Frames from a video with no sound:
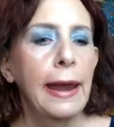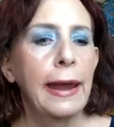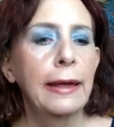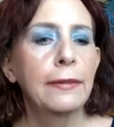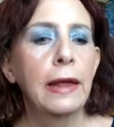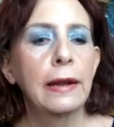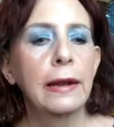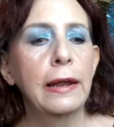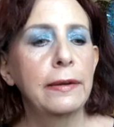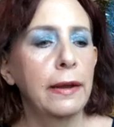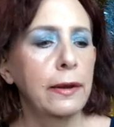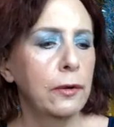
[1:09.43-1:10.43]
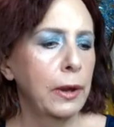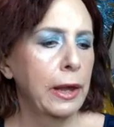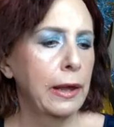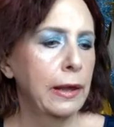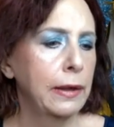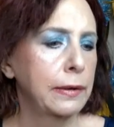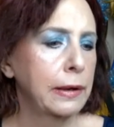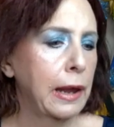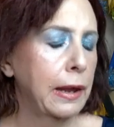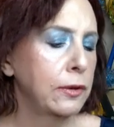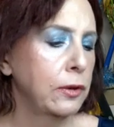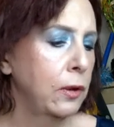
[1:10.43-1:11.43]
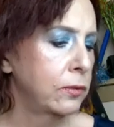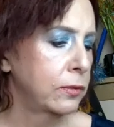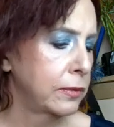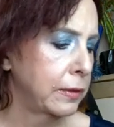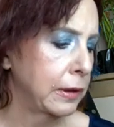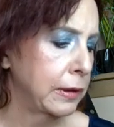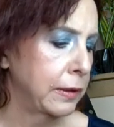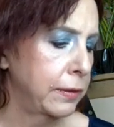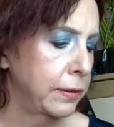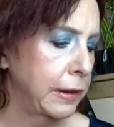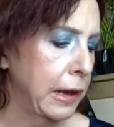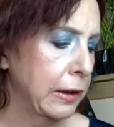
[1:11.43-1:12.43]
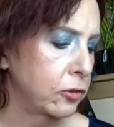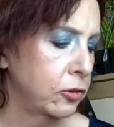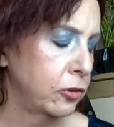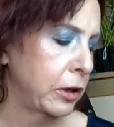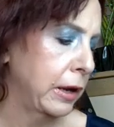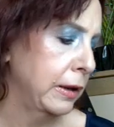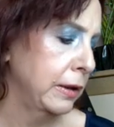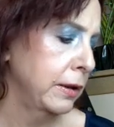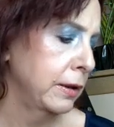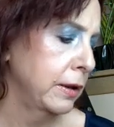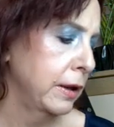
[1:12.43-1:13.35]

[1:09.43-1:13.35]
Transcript: And then I did go ahead and use the Thanks shade,